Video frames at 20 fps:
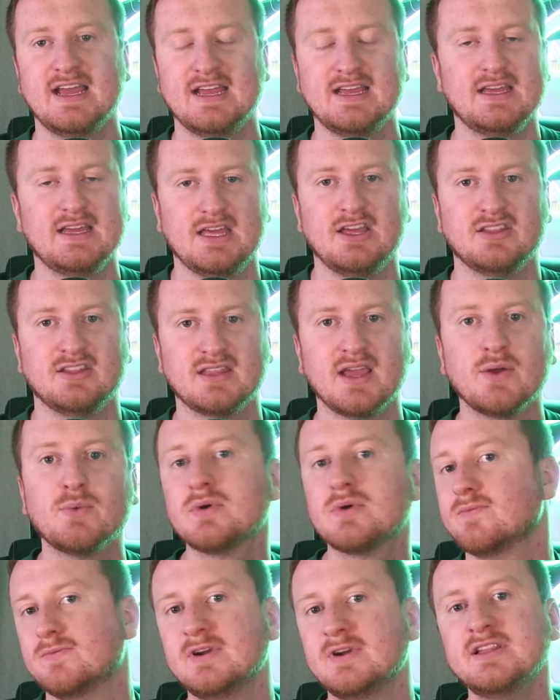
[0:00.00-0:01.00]
They
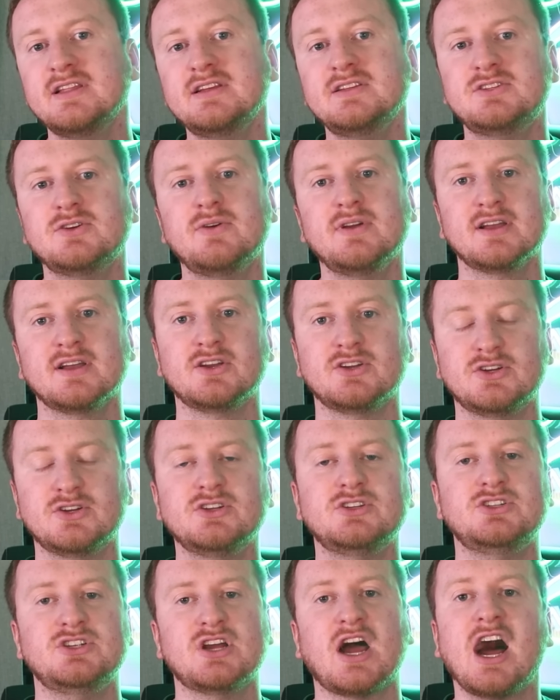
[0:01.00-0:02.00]
were really doing a
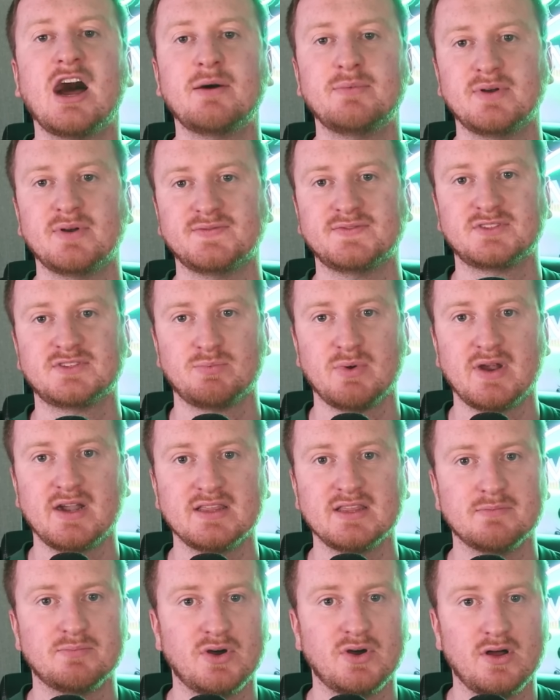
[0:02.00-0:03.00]
good job of
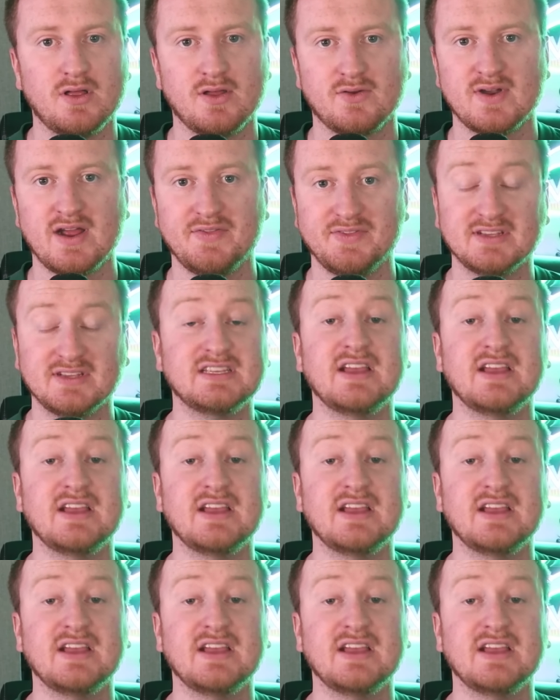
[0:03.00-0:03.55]
spreading the ball around.